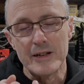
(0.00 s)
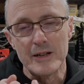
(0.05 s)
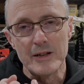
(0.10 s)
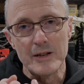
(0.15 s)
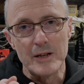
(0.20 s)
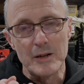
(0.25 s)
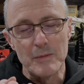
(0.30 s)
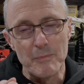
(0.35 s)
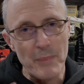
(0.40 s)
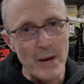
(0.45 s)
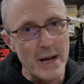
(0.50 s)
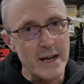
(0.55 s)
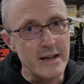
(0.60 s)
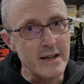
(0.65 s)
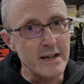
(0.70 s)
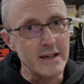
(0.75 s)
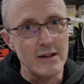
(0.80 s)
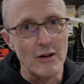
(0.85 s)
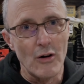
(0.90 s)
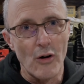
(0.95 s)

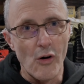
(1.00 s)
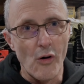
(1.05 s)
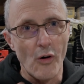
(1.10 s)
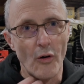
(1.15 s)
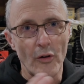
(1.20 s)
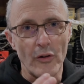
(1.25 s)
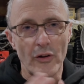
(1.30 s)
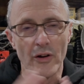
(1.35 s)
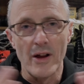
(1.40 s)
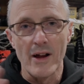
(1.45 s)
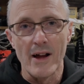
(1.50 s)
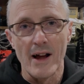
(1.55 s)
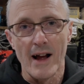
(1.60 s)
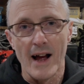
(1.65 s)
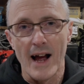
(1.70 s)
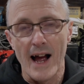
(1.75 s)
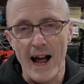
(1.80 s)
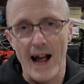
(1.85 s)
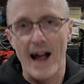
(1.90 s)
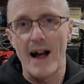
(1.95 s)
depending on
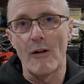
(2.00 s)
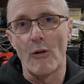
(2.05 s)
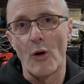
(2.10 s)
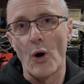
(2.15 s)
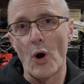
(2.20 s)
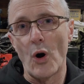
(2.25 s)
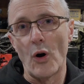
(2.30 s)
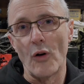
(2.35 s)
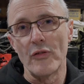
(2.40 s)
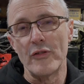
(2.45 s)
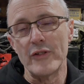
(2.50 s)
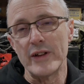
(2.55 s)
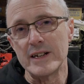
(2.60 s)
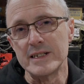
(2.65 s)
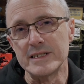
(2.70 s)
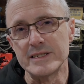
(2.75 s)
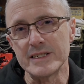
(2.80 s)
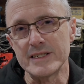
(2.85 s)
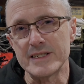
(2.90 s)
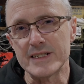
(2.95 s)
how hot the
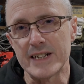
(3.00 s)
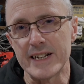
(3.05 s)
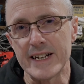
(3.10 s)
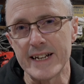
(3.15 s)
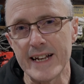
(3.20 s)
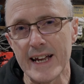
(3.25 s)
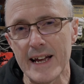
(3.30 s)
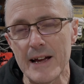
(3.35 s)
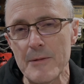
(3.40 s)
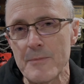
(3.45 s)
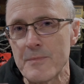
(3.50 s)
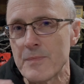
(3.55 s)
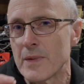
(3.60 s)
engines are going to get.